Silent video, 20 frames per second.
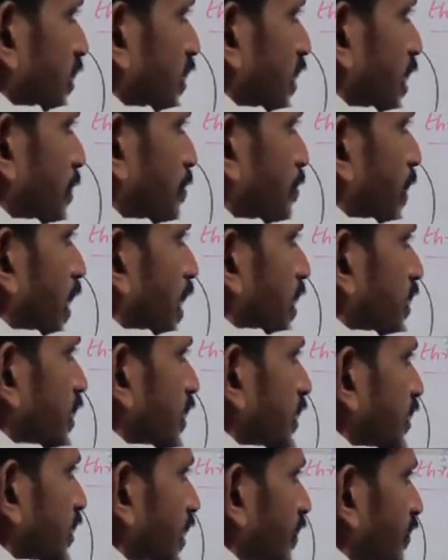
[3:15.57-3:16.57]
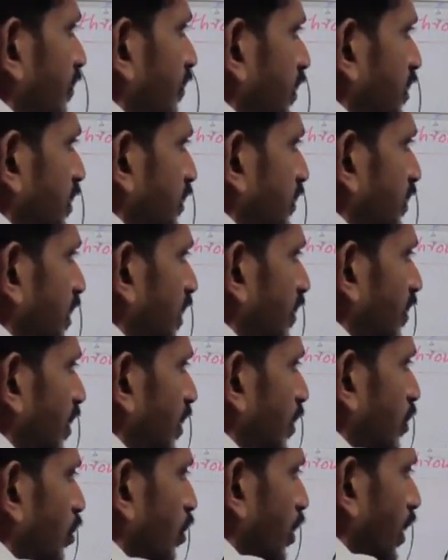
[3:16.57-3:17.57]
this is a bulged surface is
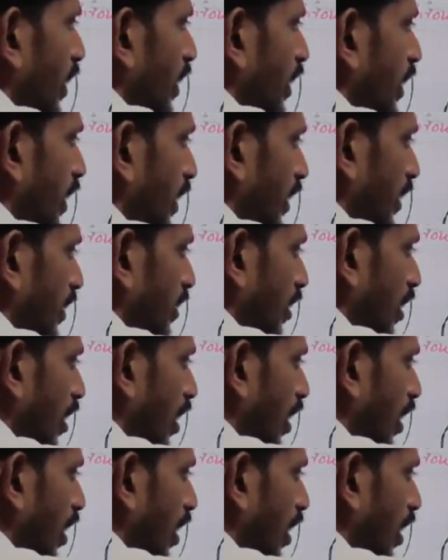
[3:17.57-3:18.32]
silver coated,